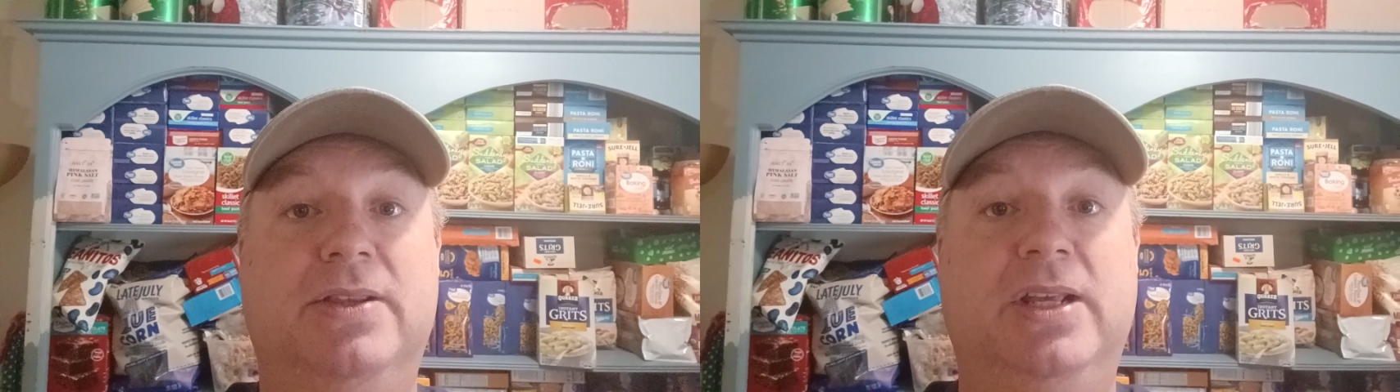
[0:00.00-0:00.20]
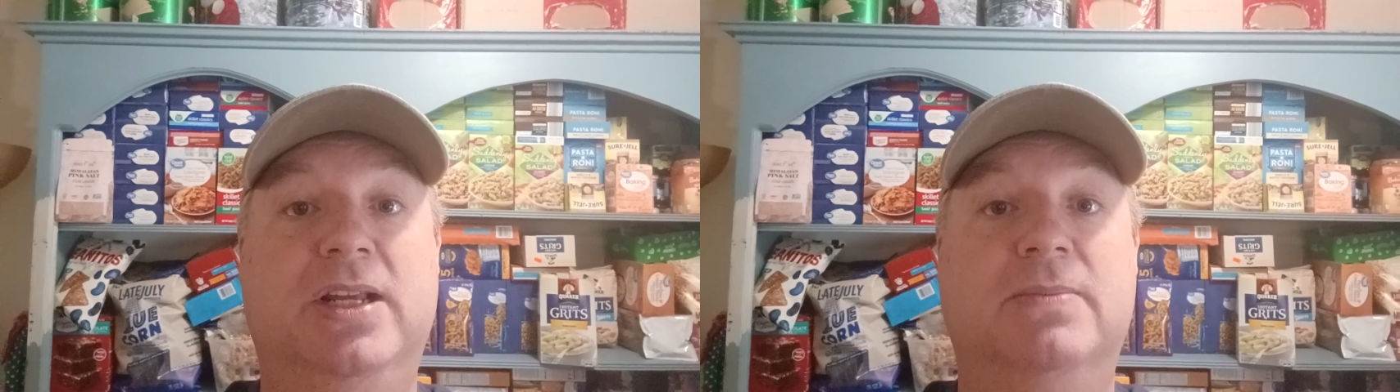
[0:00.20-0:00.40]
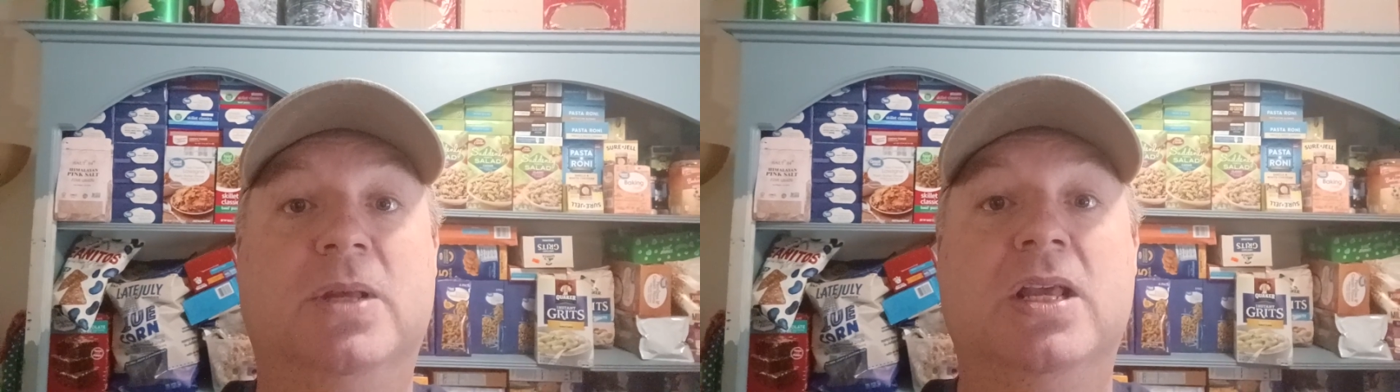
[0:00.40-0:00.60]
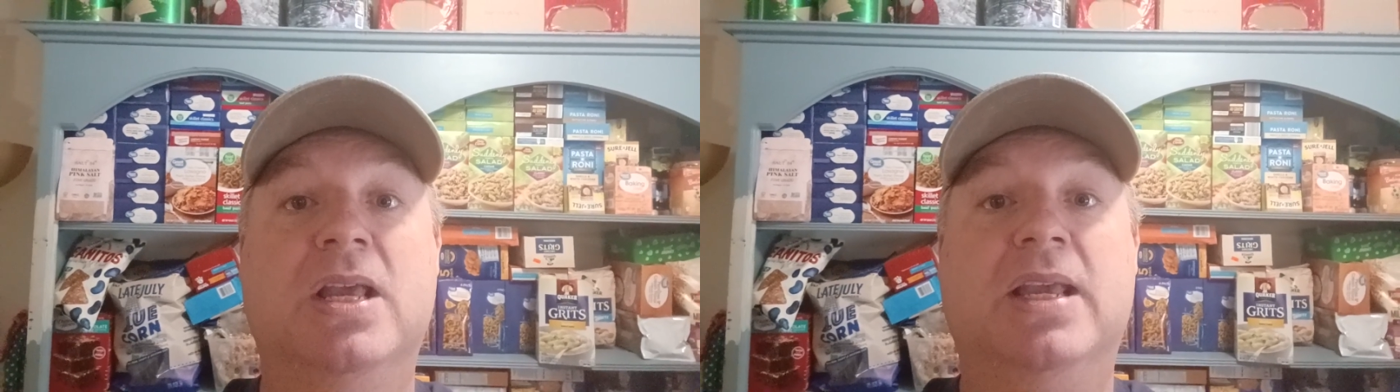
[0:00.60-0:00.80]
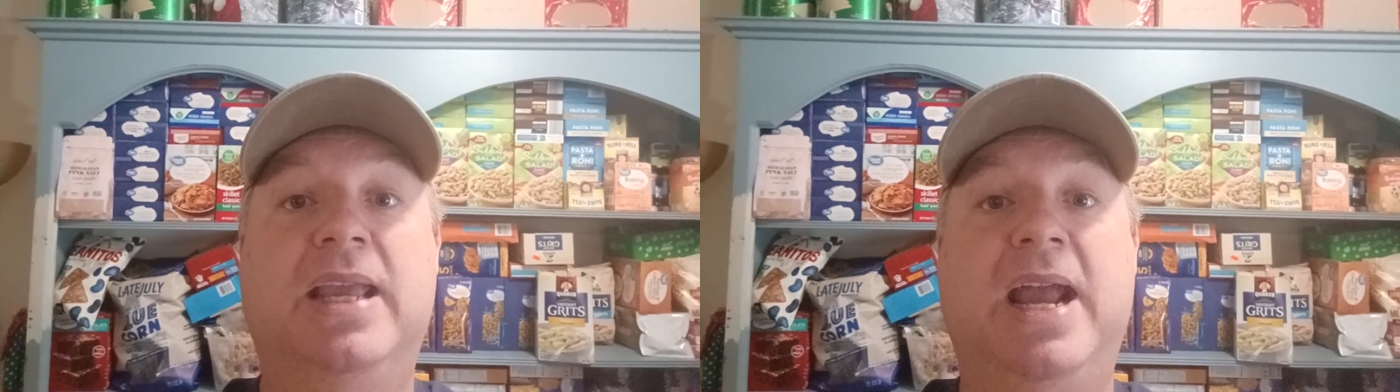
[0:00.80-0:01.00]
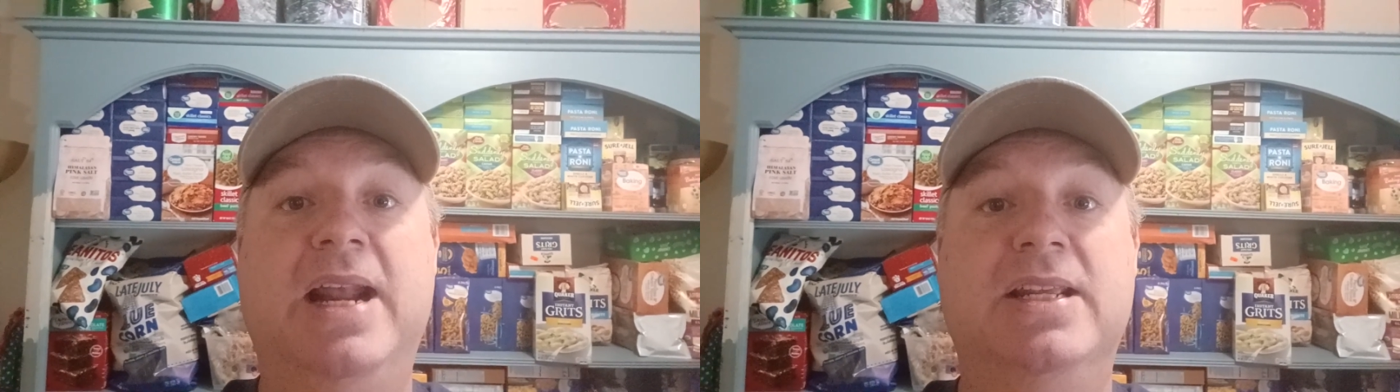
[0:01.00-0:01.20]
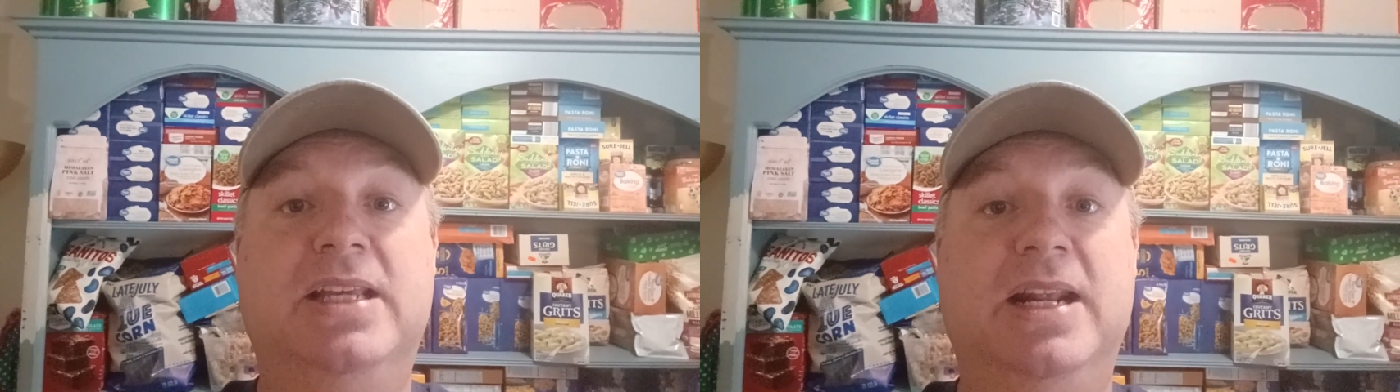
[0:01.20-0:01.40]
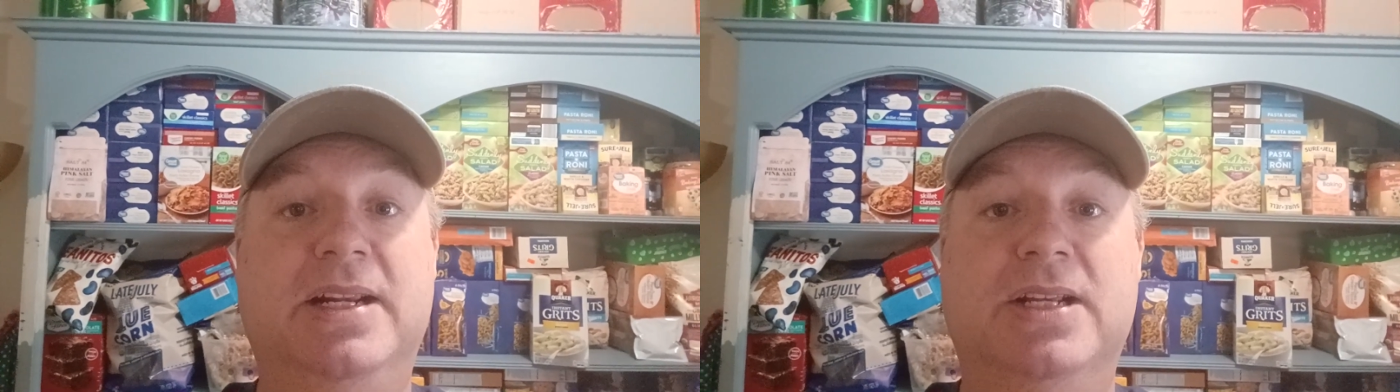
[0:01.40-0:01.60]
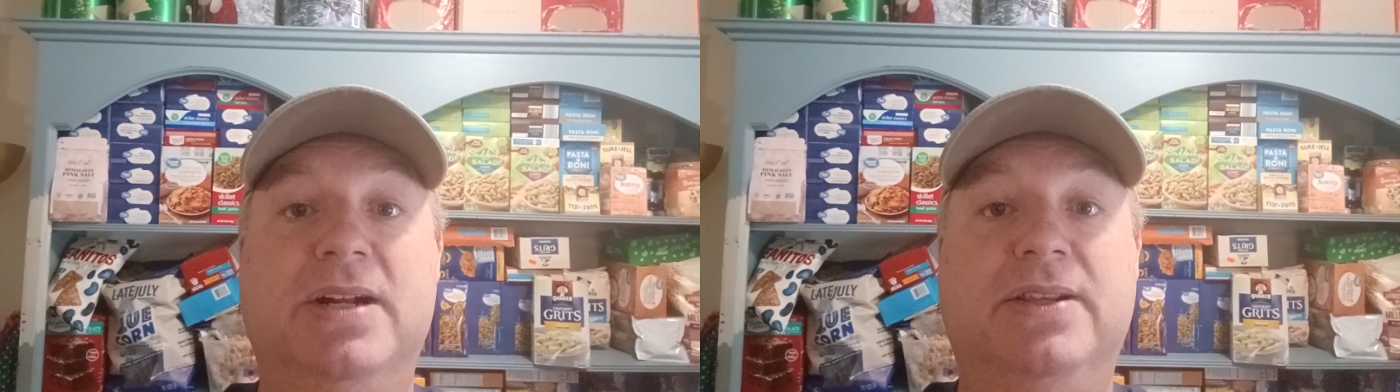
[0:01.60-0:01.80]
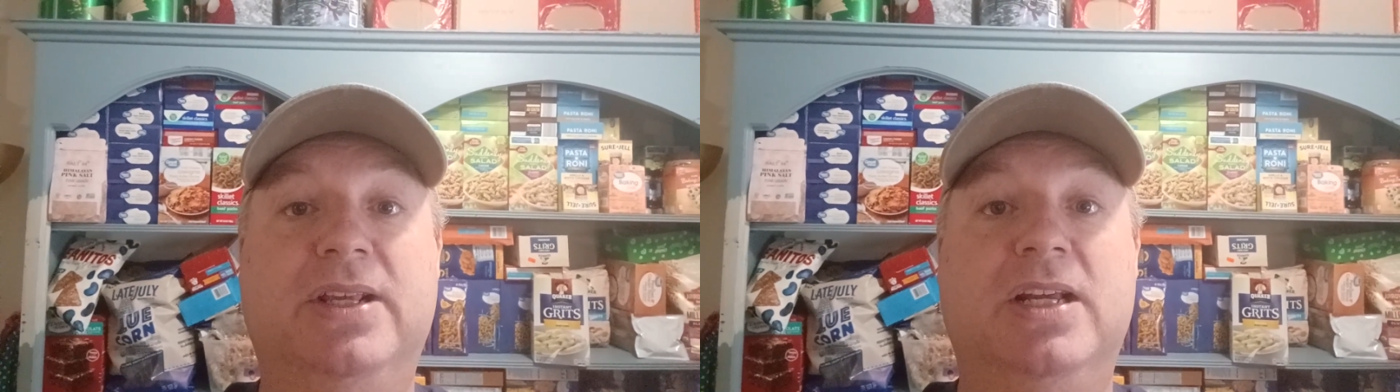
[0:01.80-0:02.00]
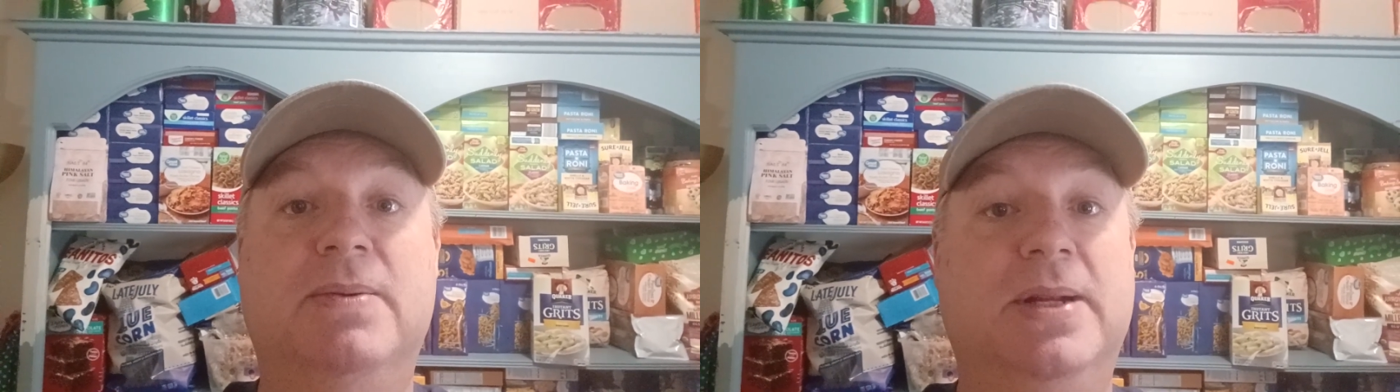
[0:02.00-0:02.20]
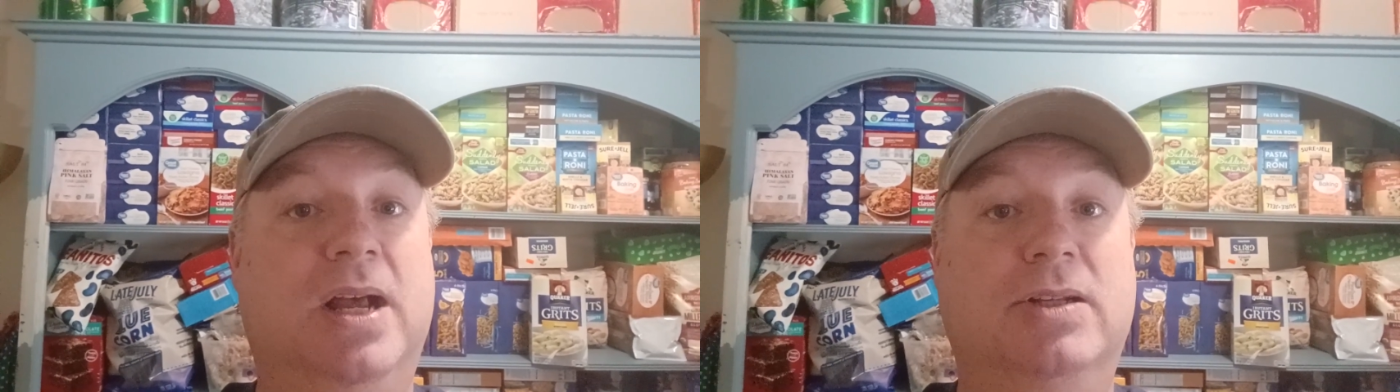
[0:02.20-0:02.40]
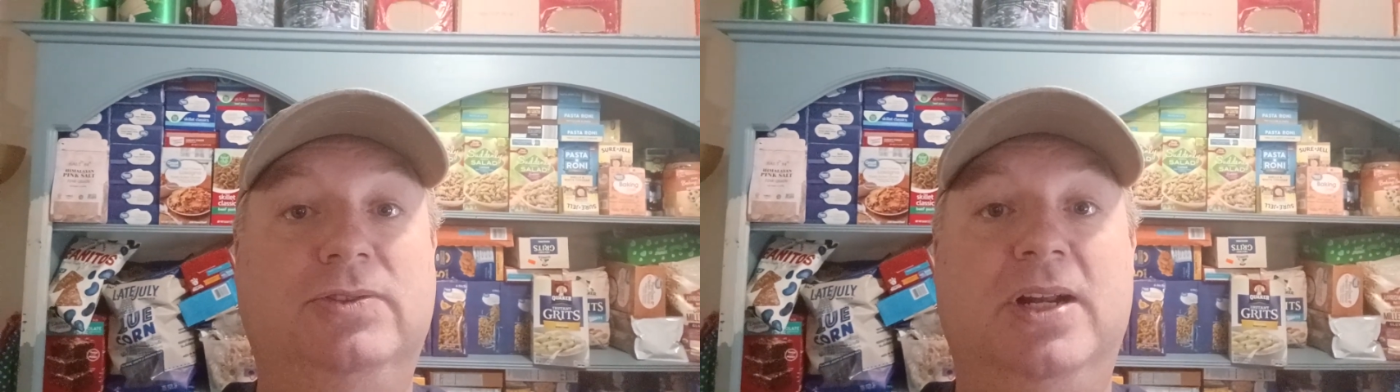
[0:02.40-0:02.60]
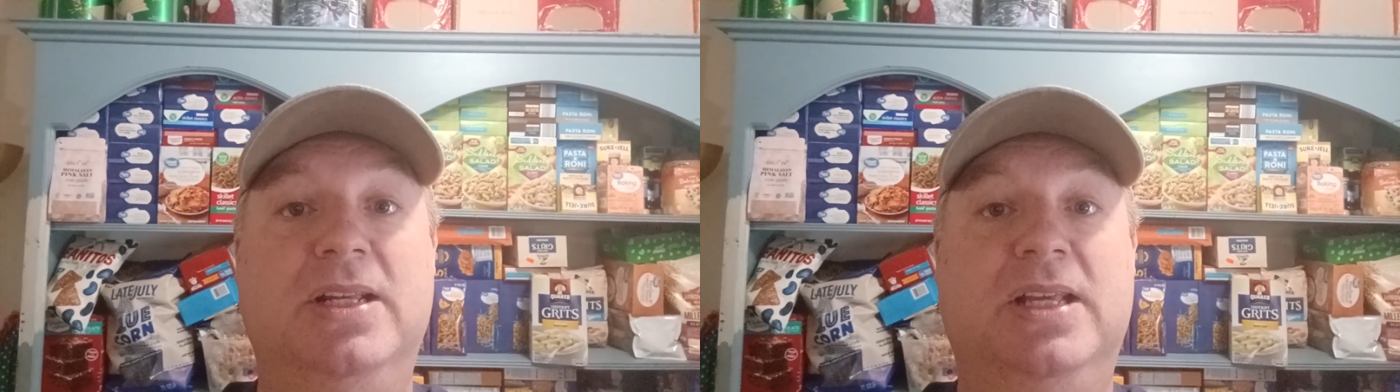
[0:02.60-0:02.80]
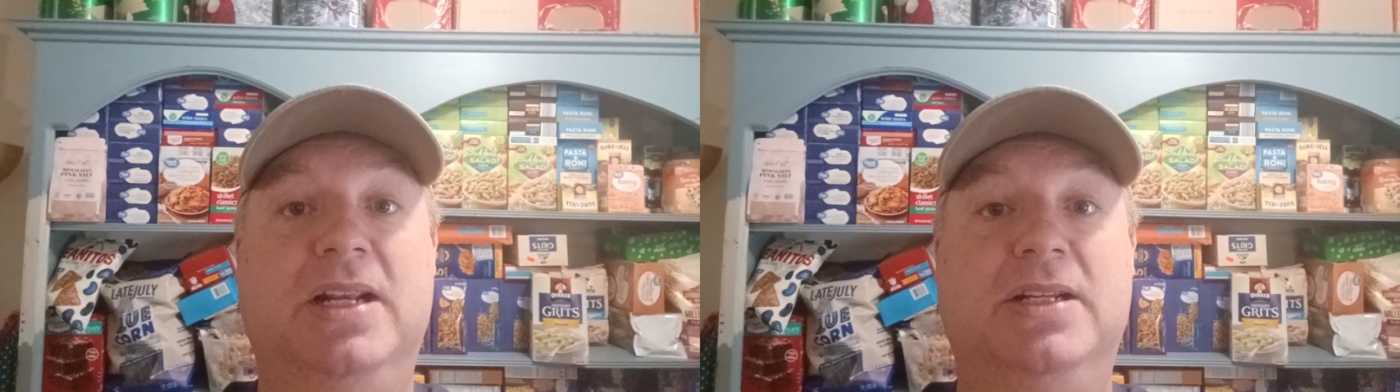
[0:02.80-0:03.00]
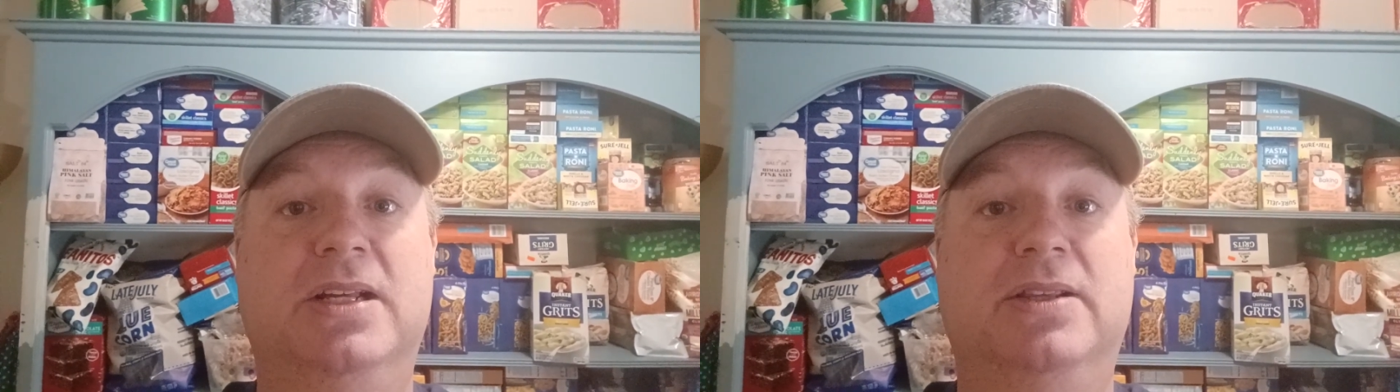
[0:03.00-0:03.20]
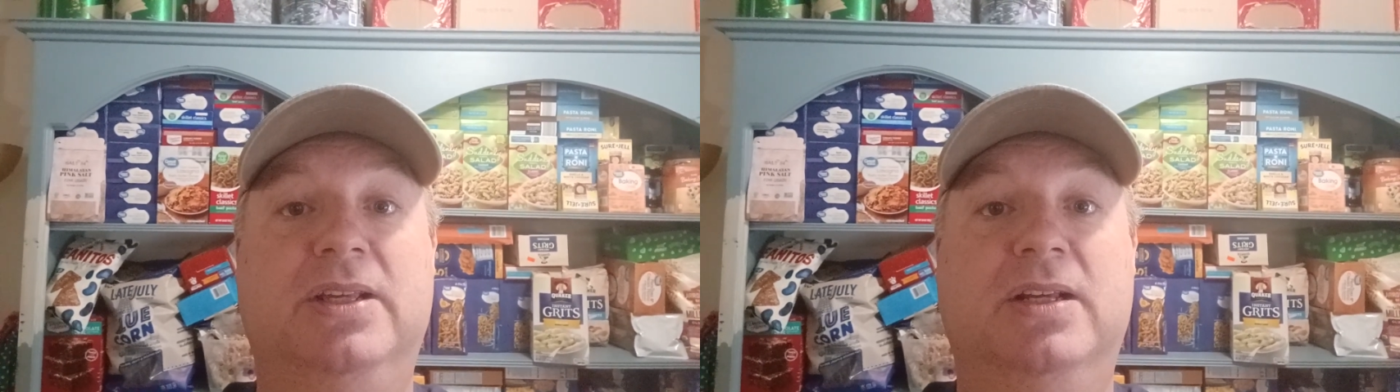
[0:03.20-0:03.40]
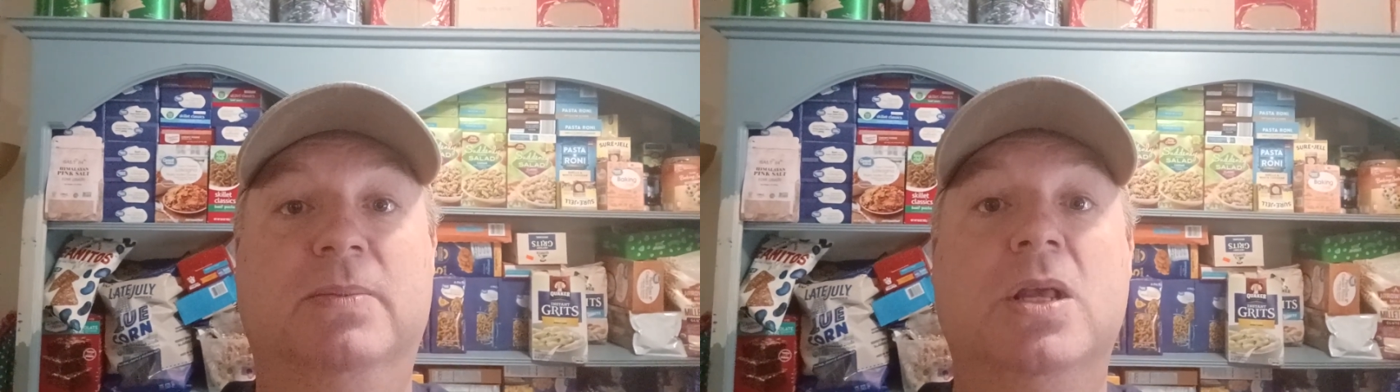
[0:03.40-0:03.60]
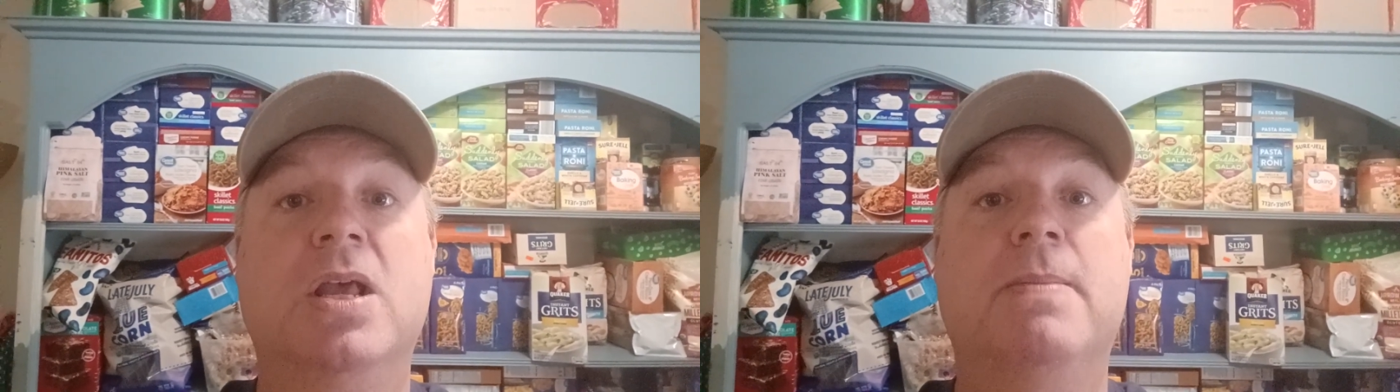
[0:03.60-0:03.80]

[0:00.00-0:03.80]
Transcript: to them. Canada's getting it done to them and Australia's getting it done to them.